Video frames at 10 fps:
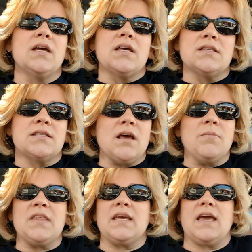
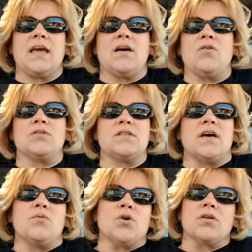something else
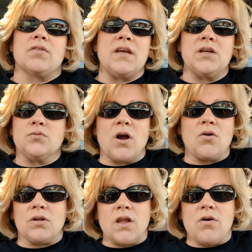that we're thinking
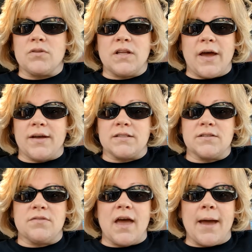wrong along the lines
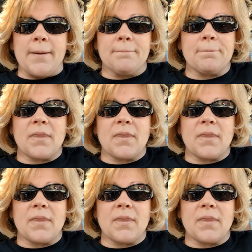of that,